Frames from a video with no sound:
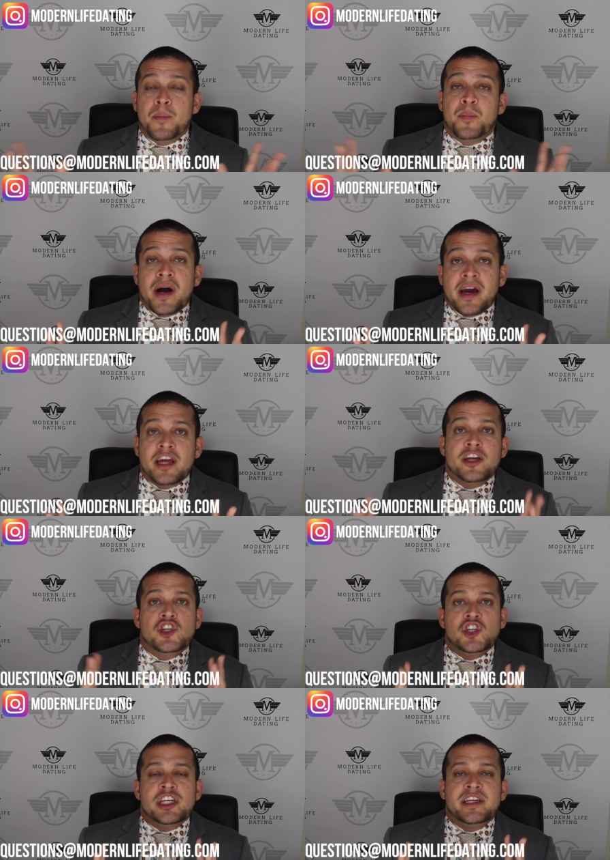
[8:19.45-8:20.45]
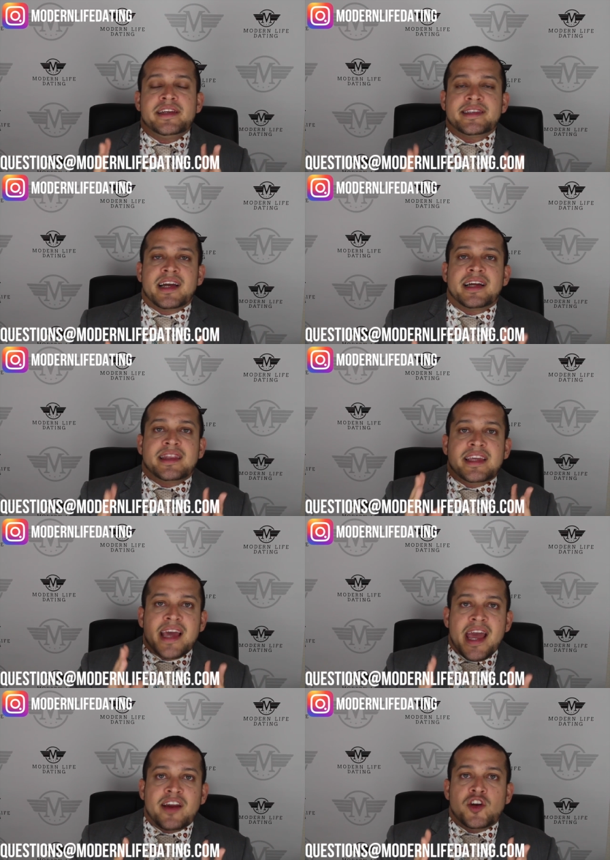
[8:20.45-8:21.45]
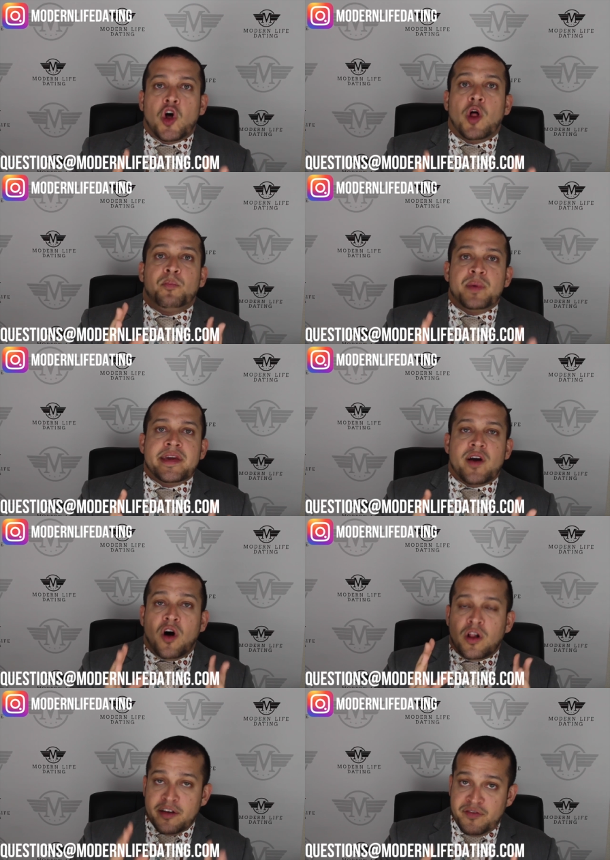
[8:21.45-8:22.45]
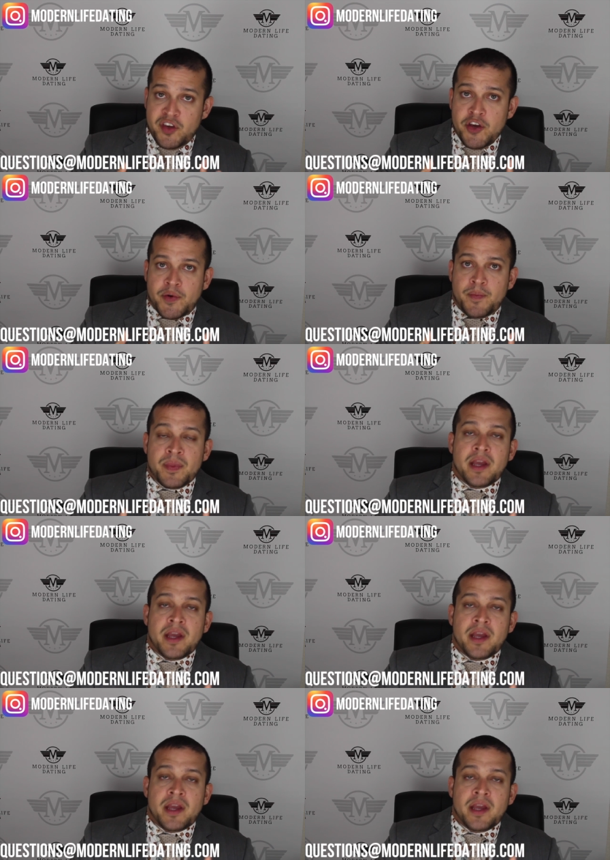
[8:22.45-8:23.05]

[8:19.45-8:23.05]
But she is not the end-all, be-all of you.